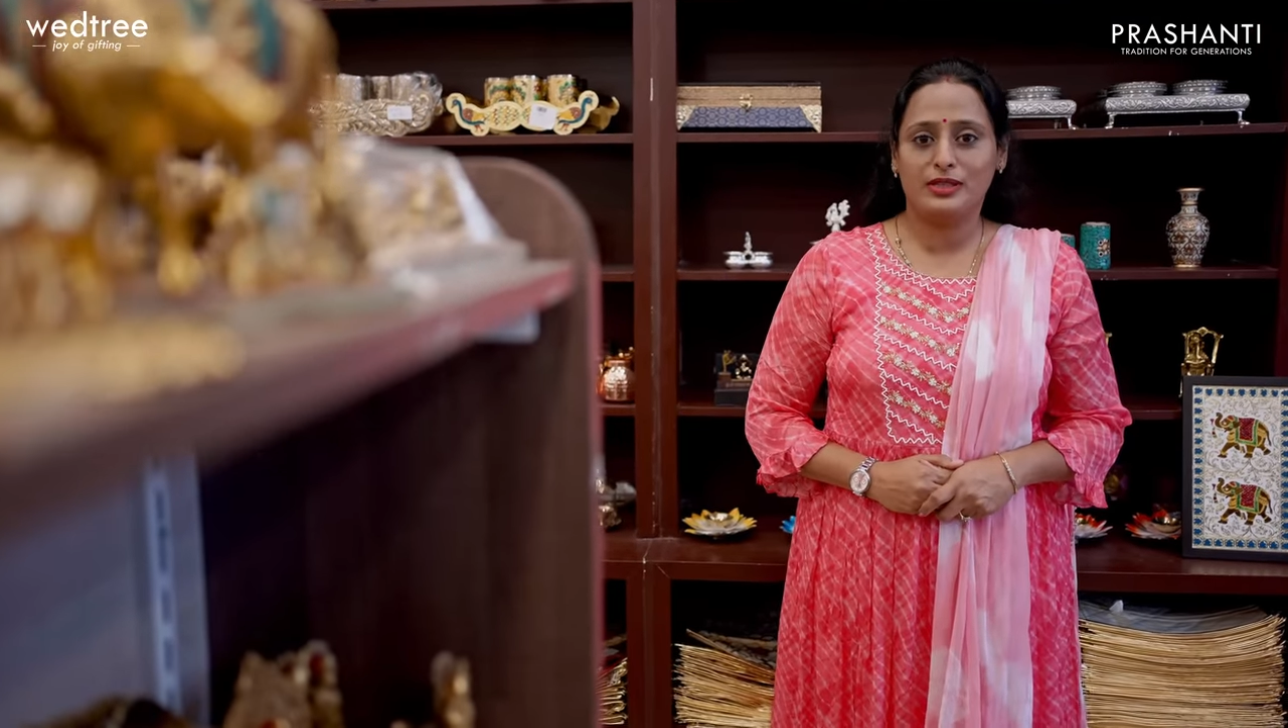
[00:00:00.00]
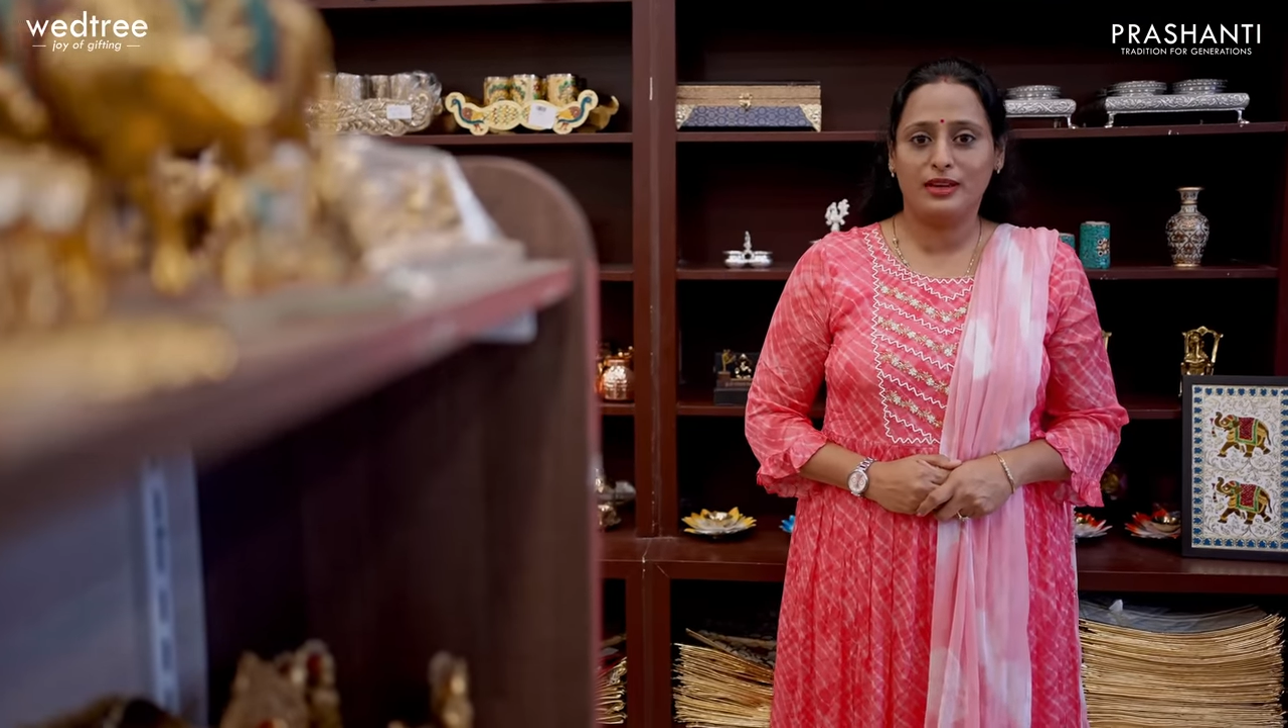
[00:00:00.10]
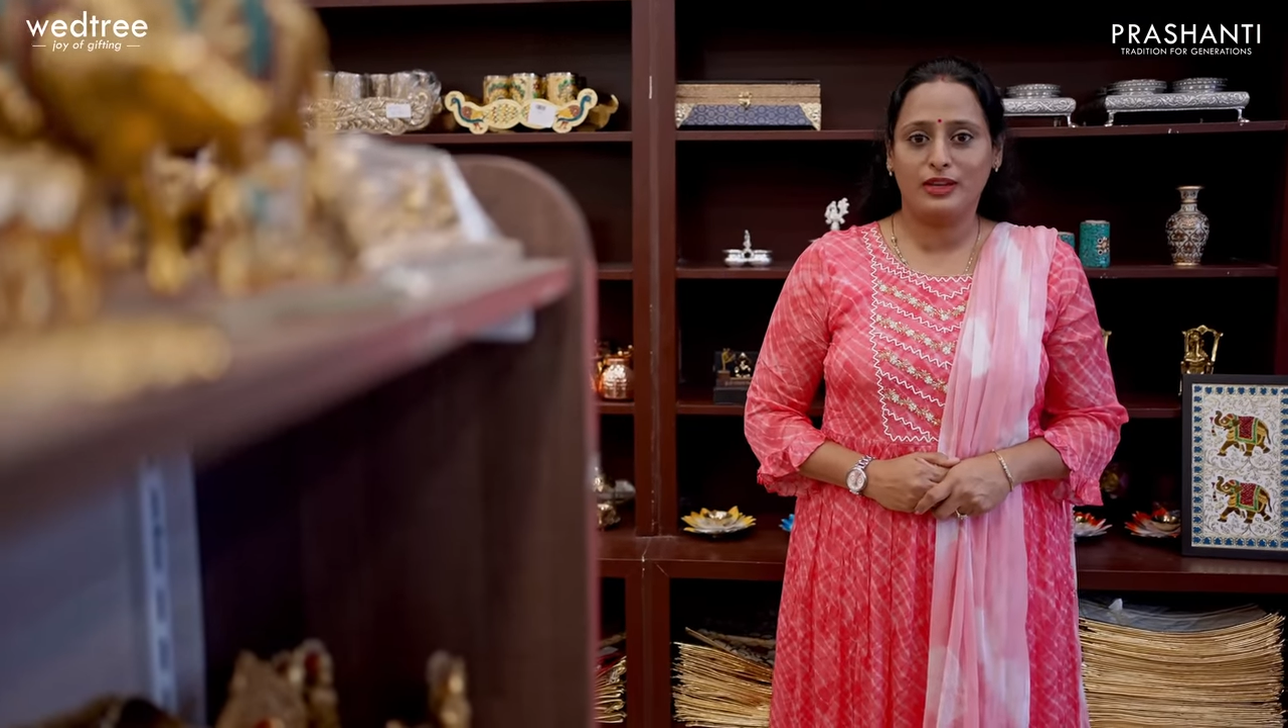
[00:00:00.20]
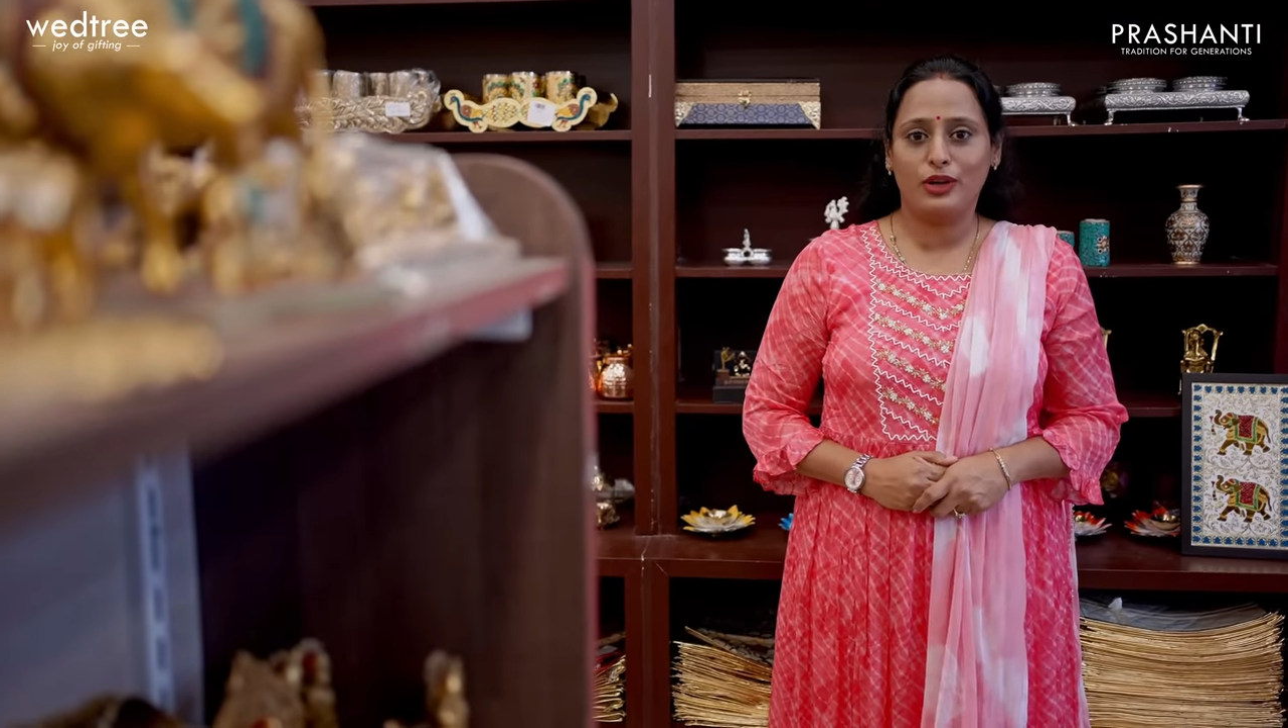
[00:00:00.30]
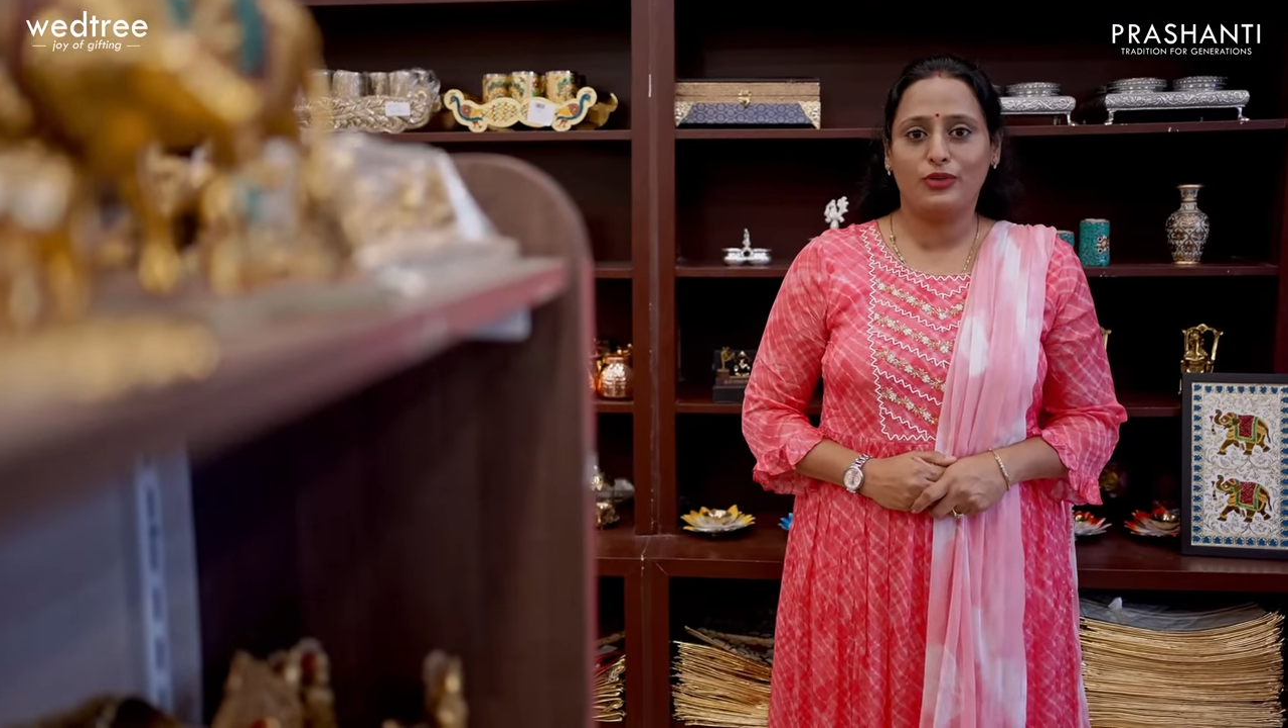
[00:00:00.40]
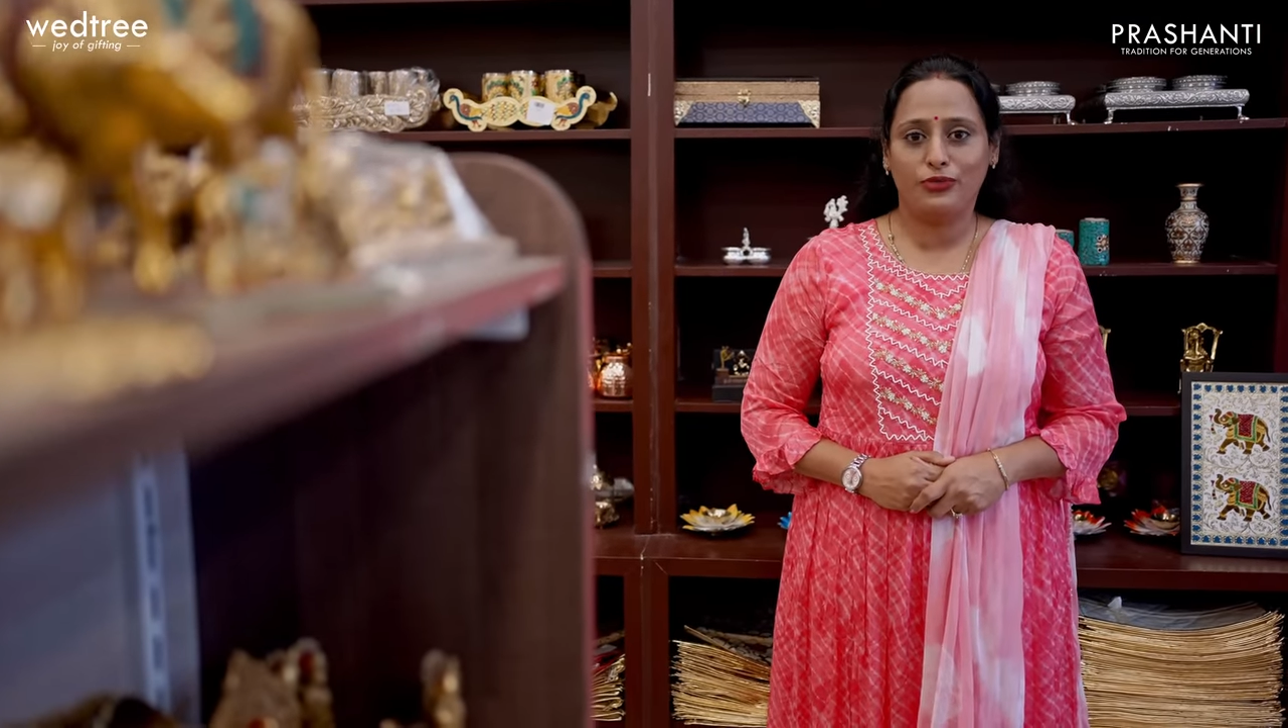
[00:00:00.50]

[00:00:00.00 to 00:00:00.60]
circle of